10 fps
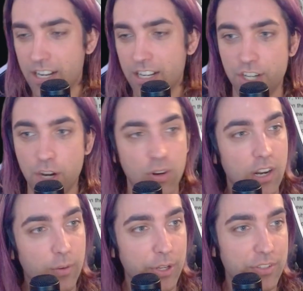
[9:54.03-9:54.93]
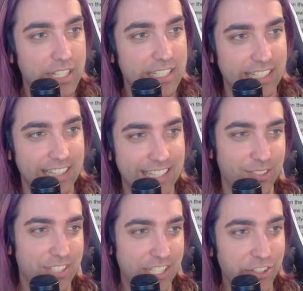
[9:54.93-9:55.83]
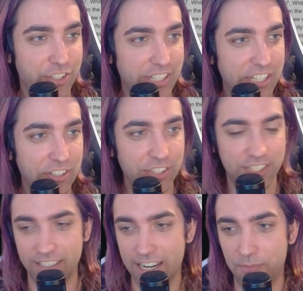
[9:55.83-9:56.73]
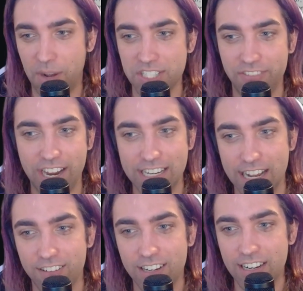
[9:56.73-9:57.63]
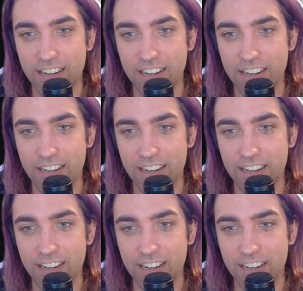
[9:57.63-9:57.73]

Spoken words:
So we use this. This was a huge positive handout.